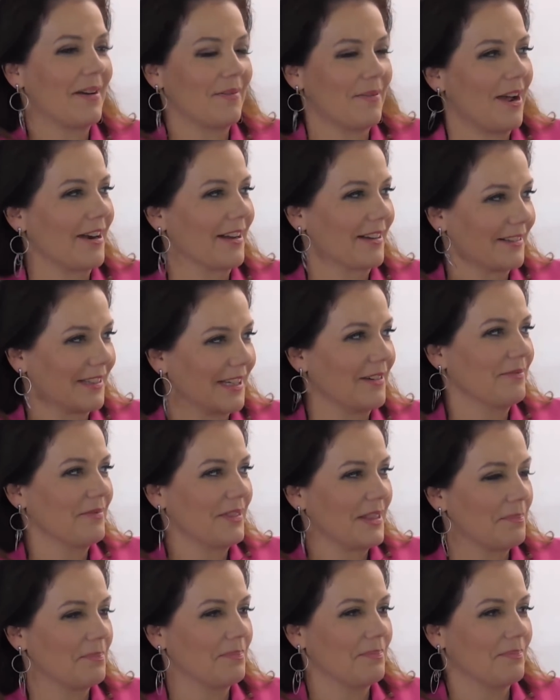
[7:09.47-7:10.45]
ironically,
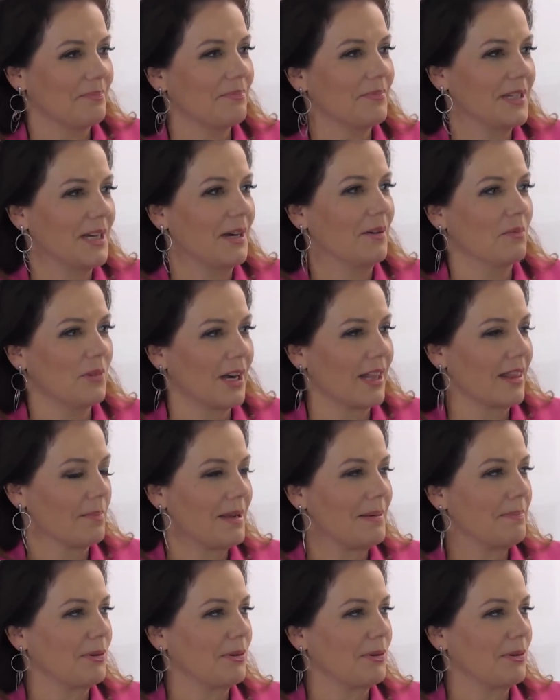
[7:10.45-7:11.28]
one of the